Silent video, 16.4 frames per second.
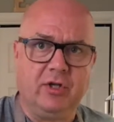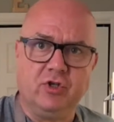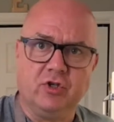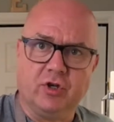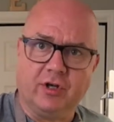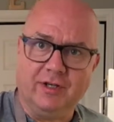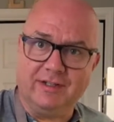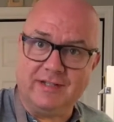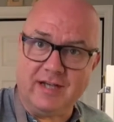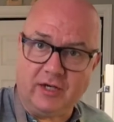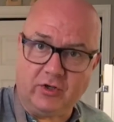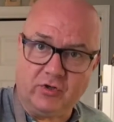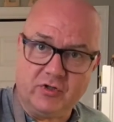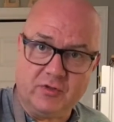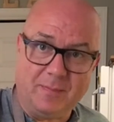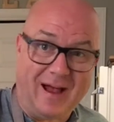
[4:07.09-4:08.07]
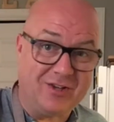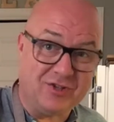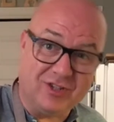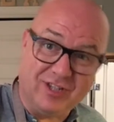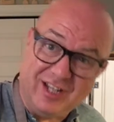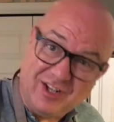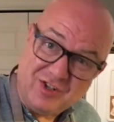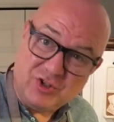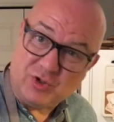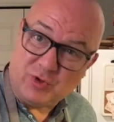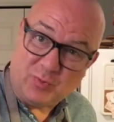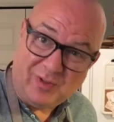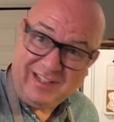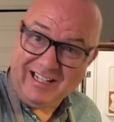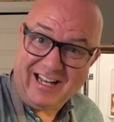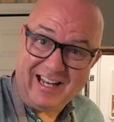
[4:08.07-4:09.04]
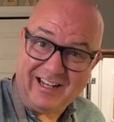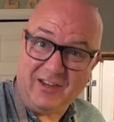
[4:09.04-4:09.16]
you're going to take your spatula and just really get